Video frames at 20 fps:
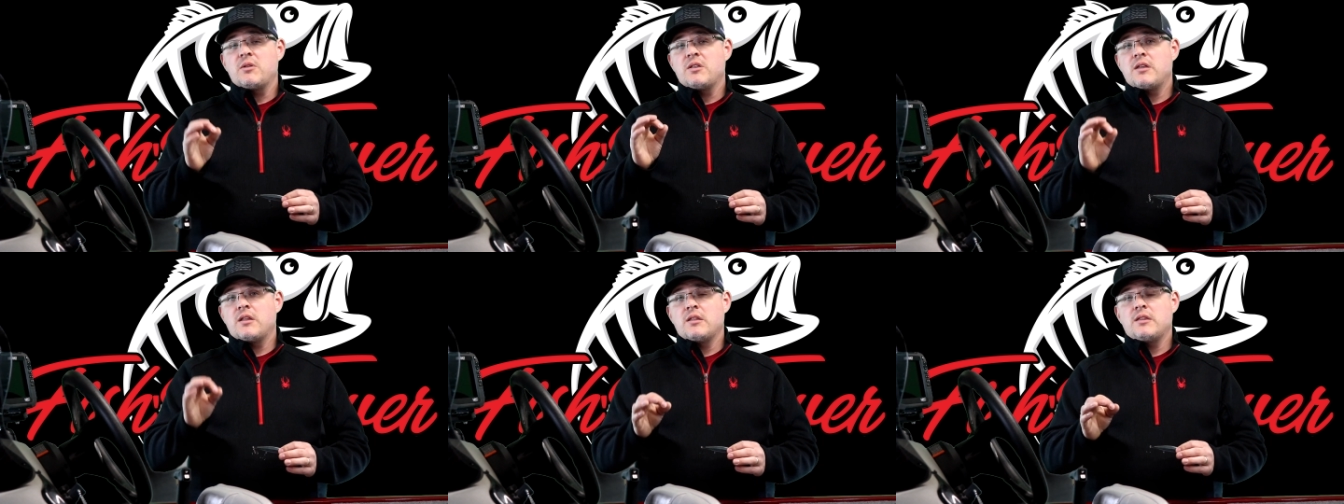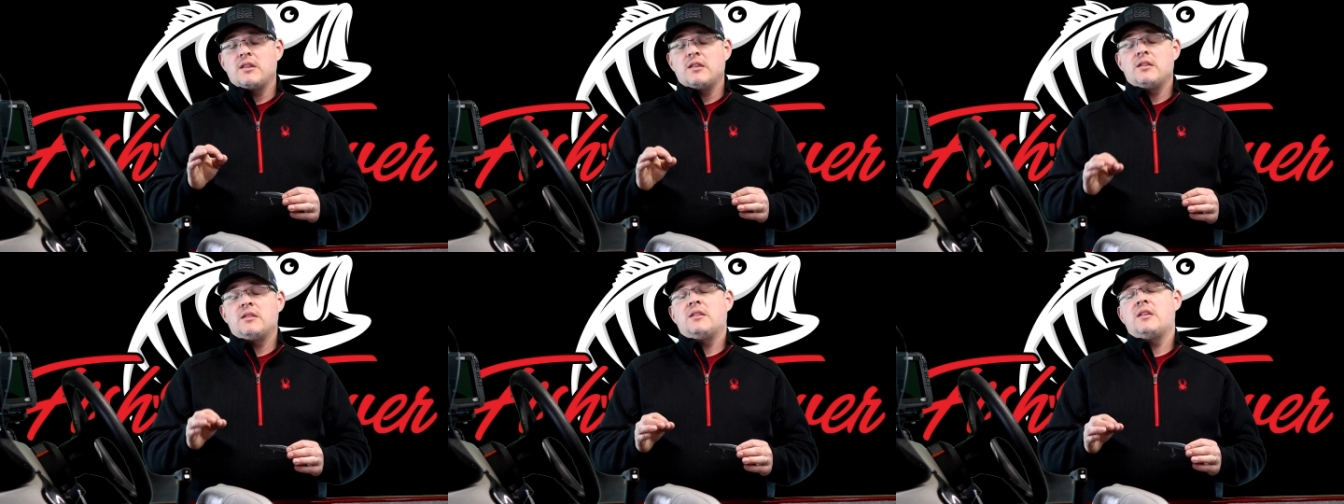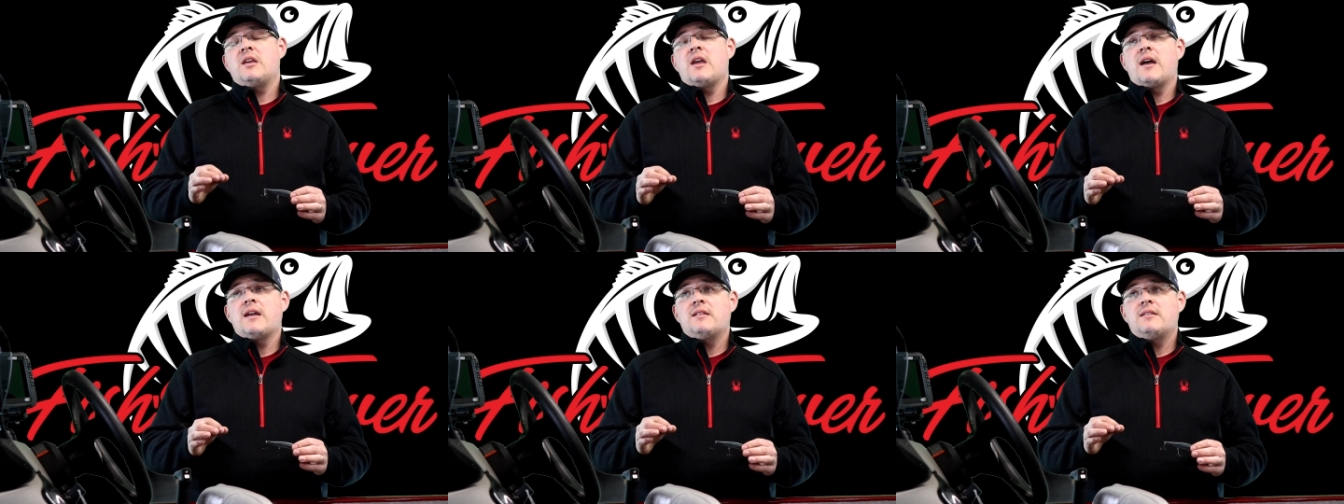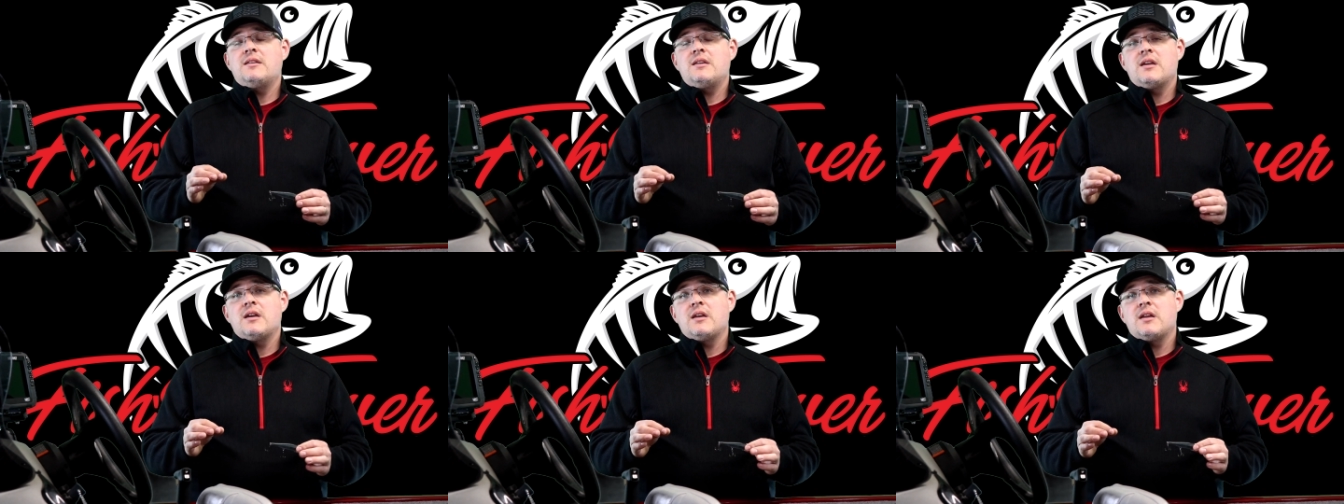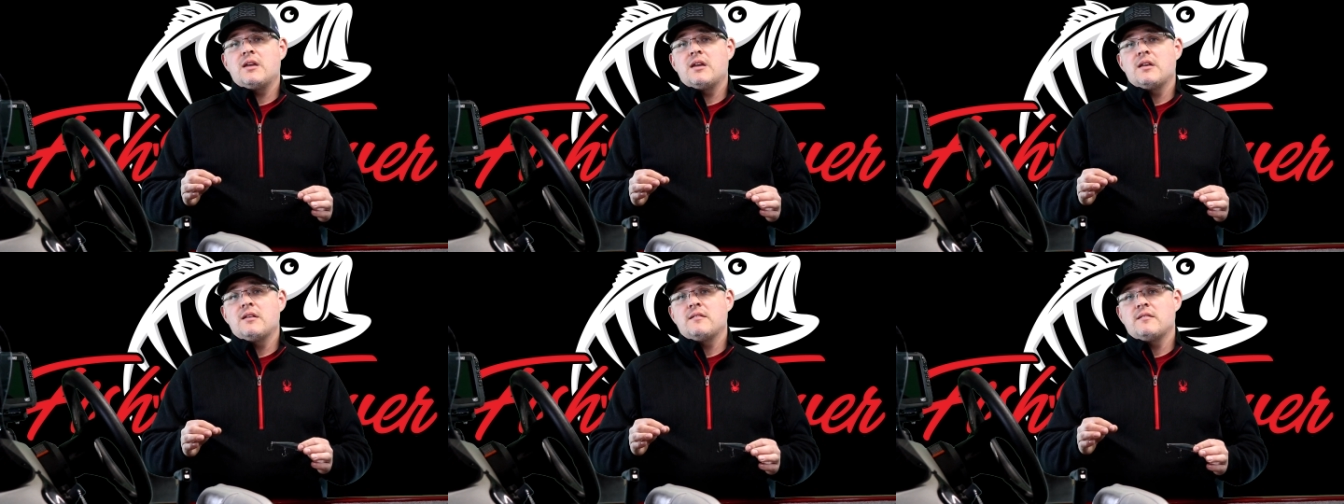But the idea
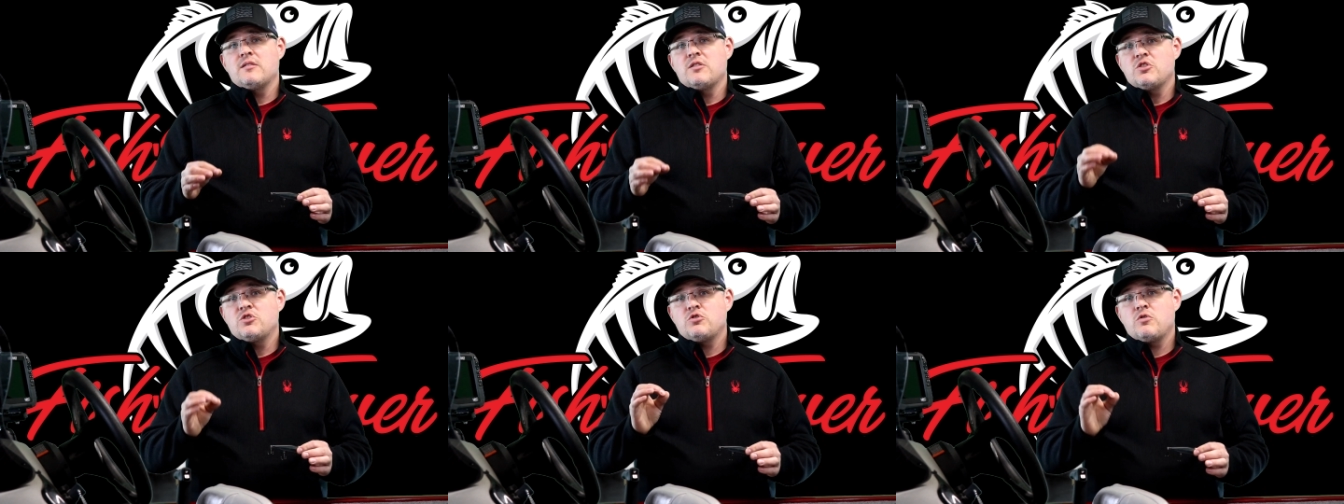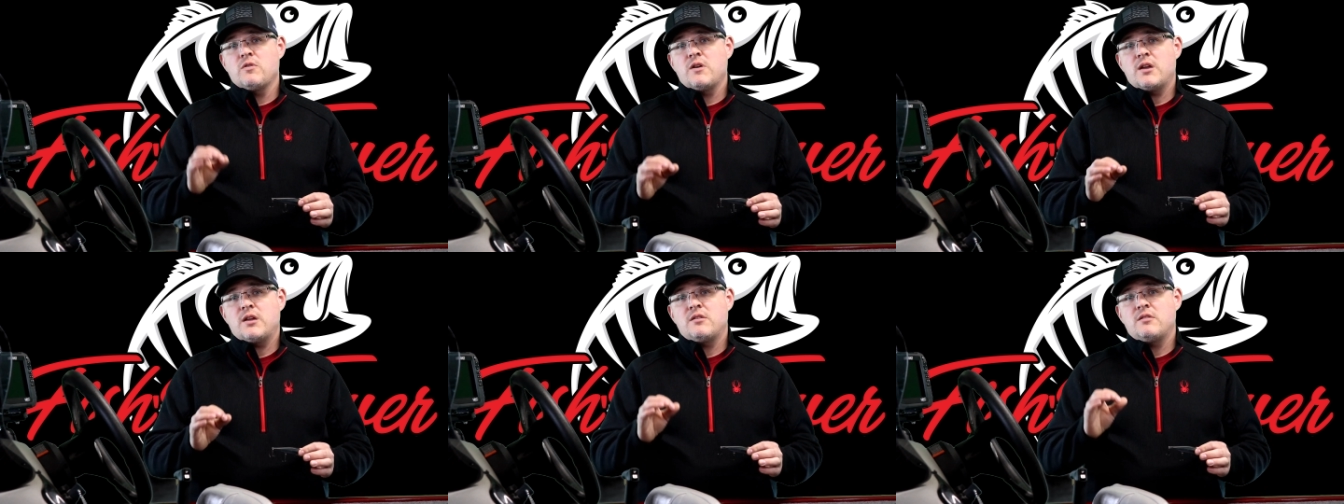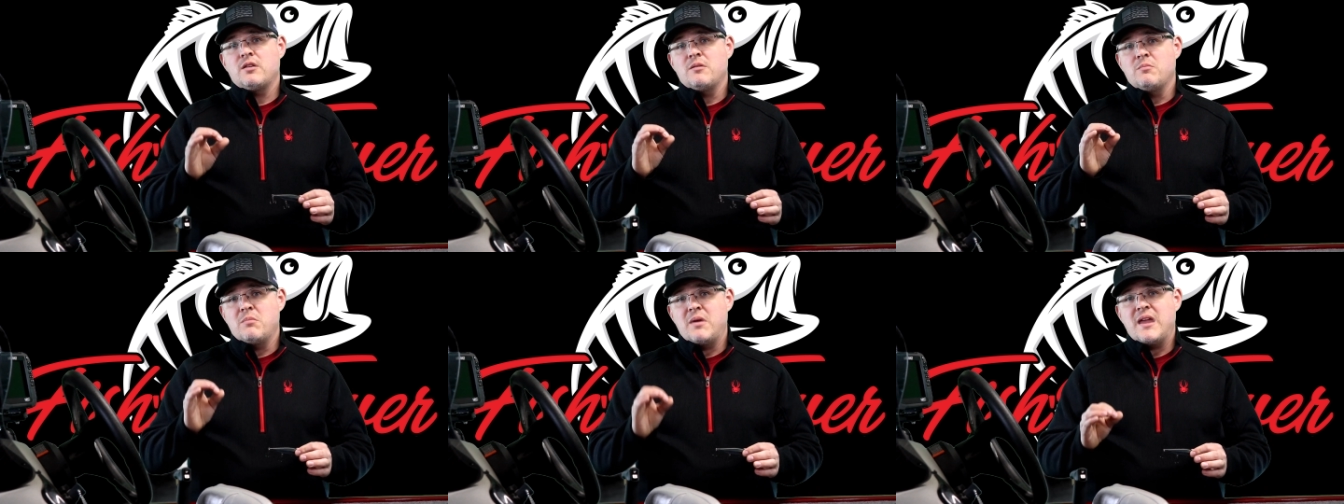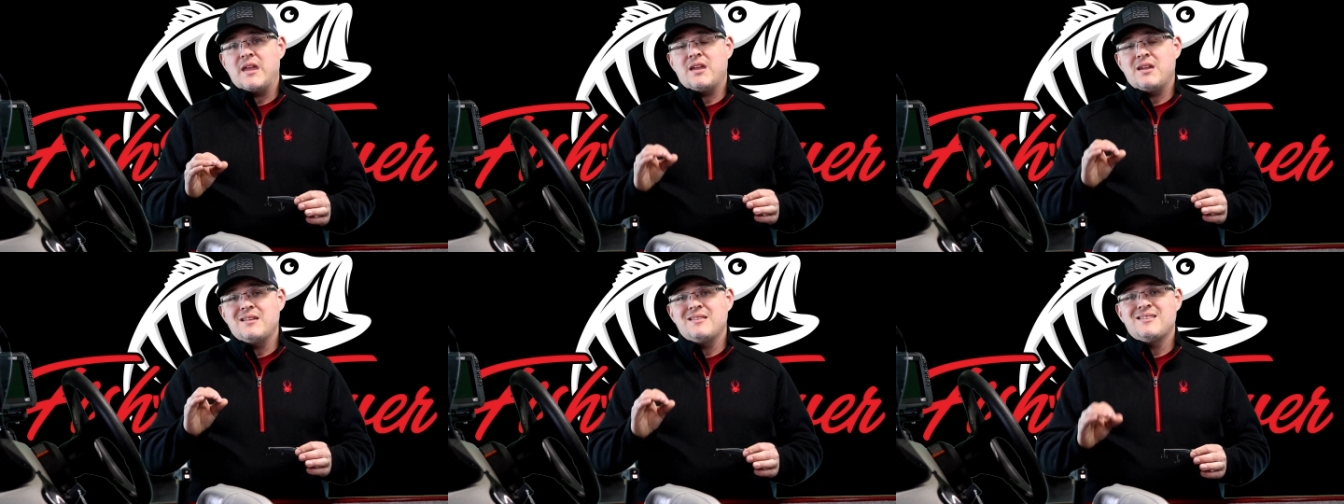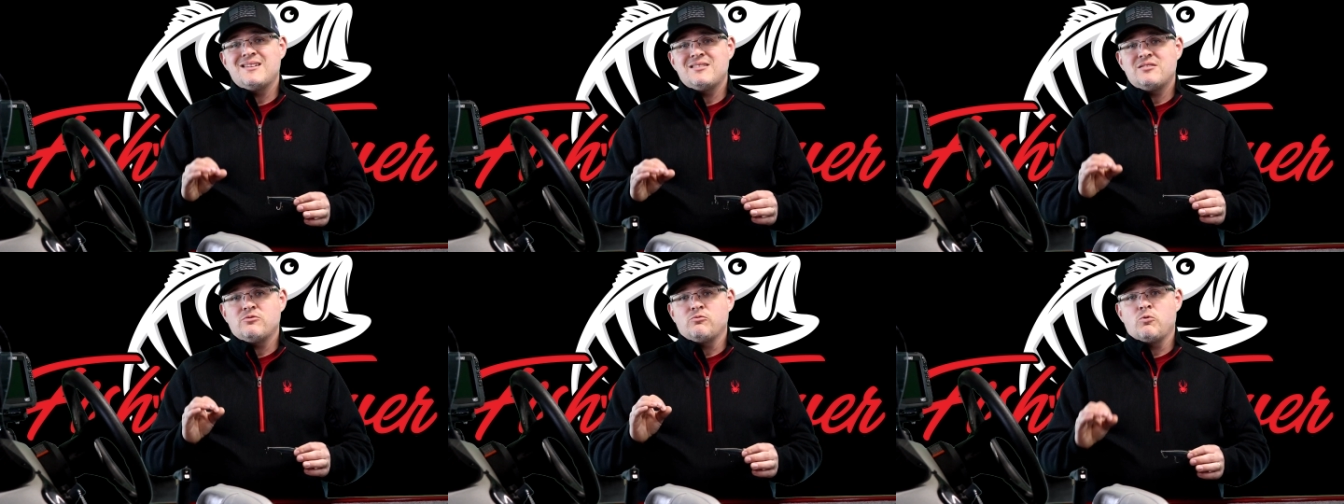is, and the trick to making
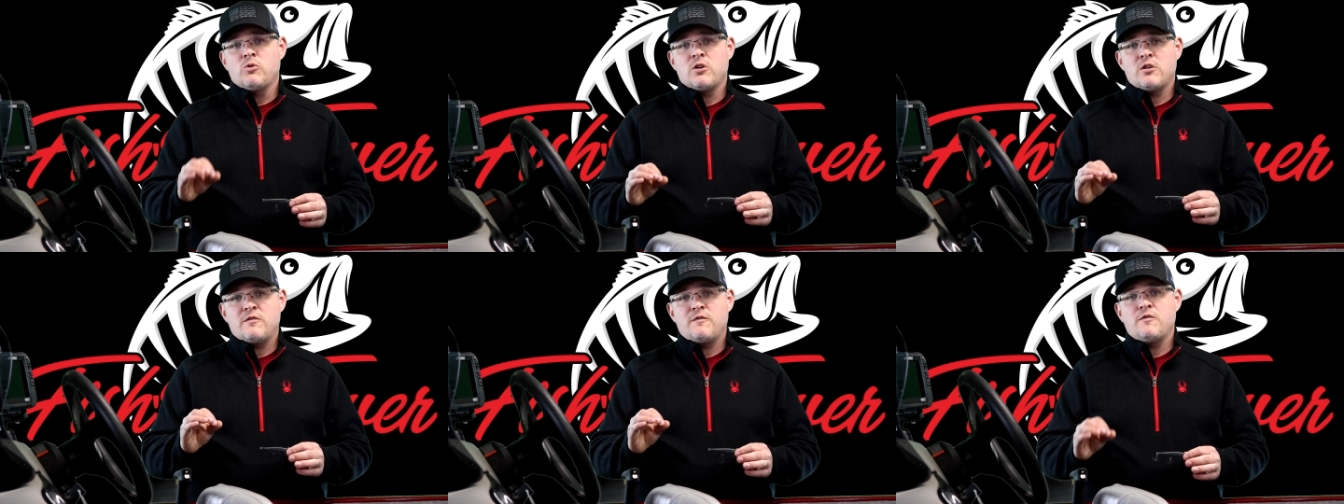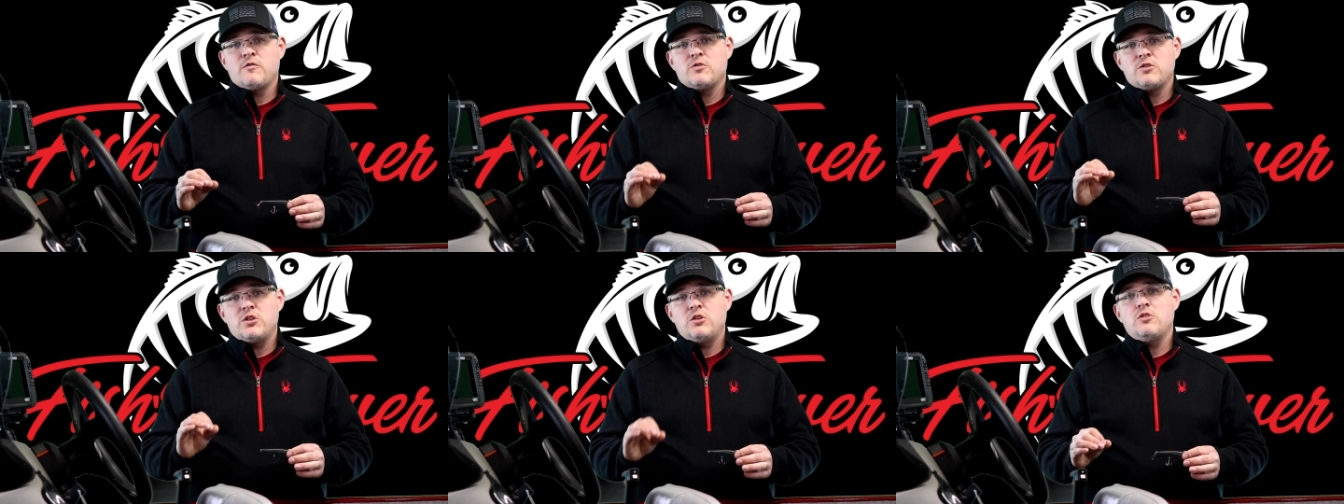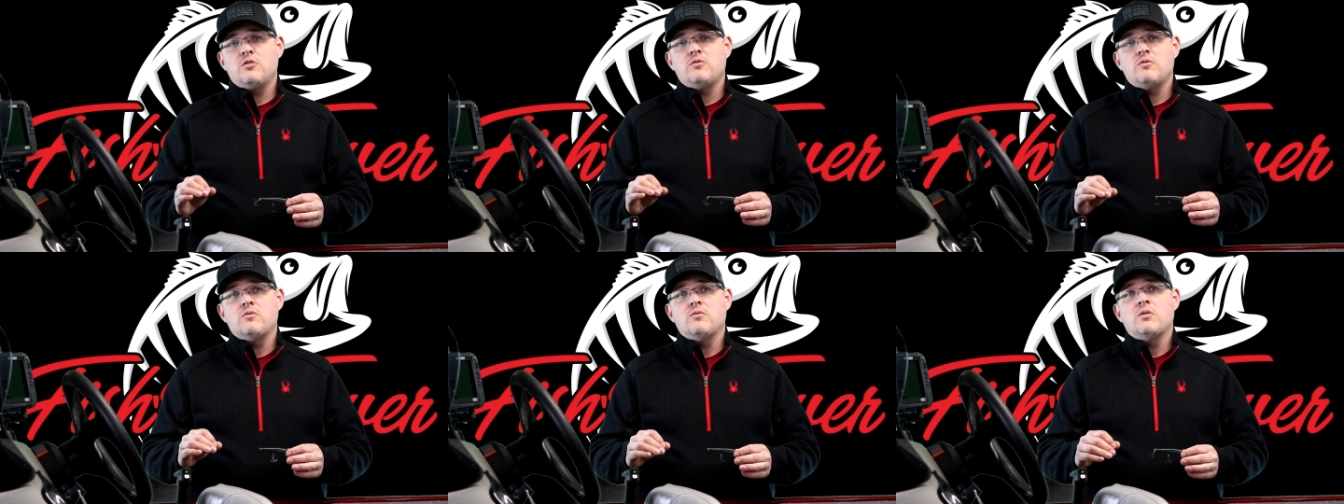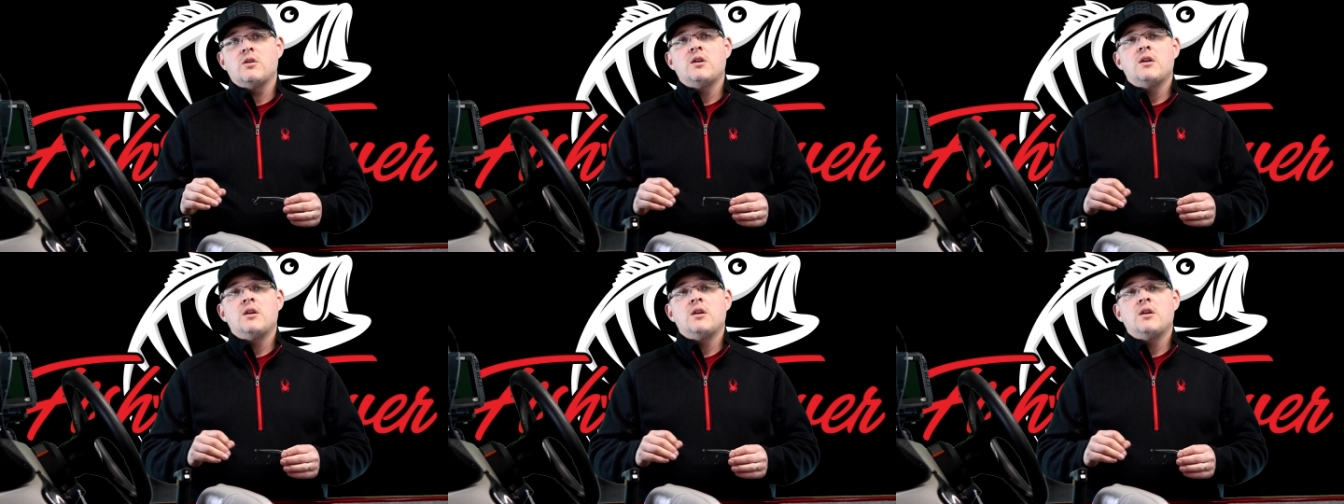this work for you,